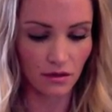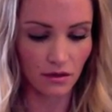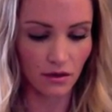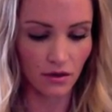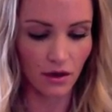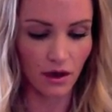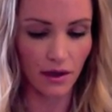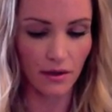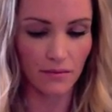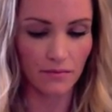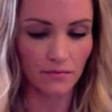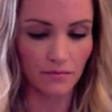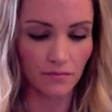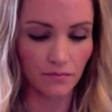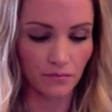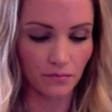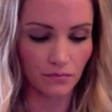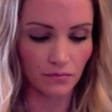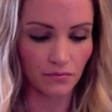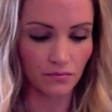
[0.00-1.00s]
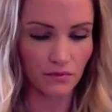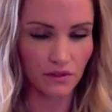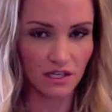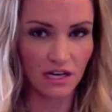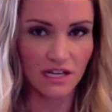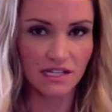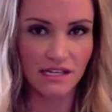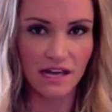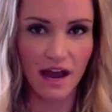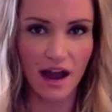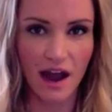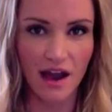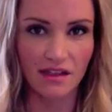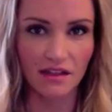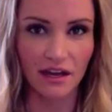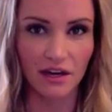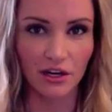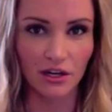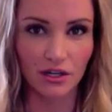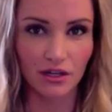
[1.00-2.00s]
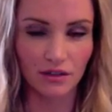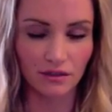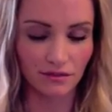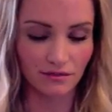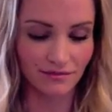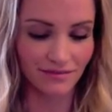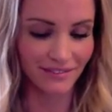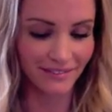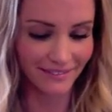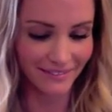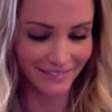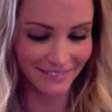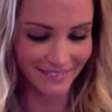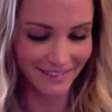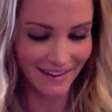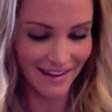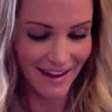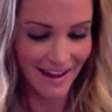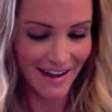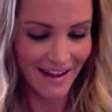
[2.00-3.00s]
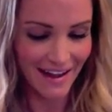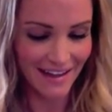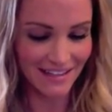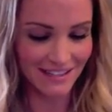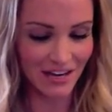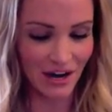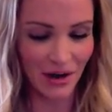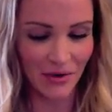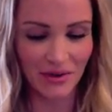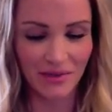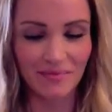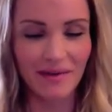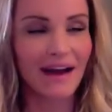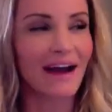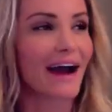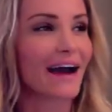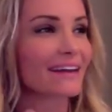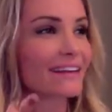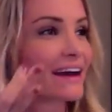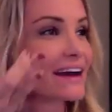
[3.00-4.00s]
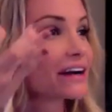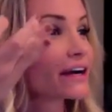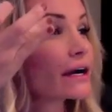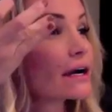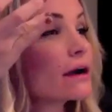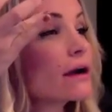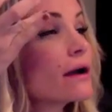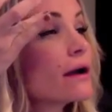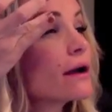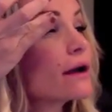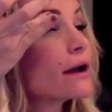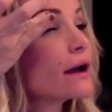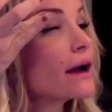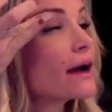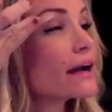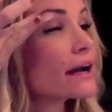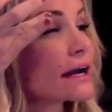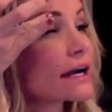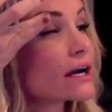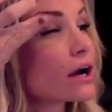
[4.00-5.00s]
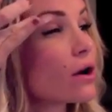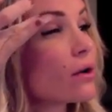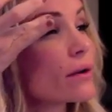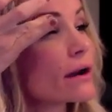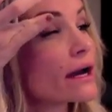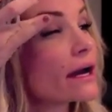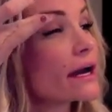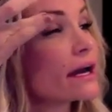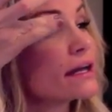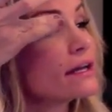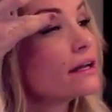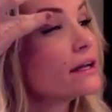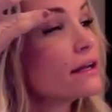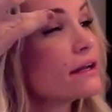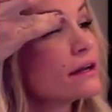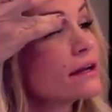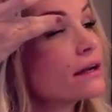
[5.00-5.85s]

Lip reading: Okay, did I say highliner? I start with my highlighter and I go in